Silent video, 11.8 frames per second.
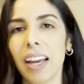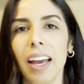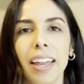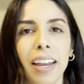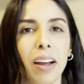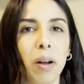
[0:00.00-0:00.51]

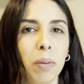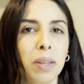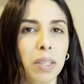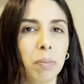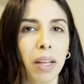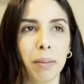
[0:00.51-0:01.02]
And I
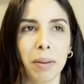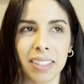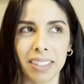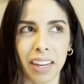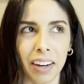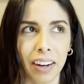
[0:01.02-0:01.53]
always apply
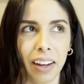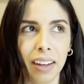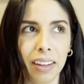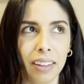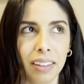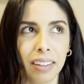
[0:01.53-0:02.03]
mascara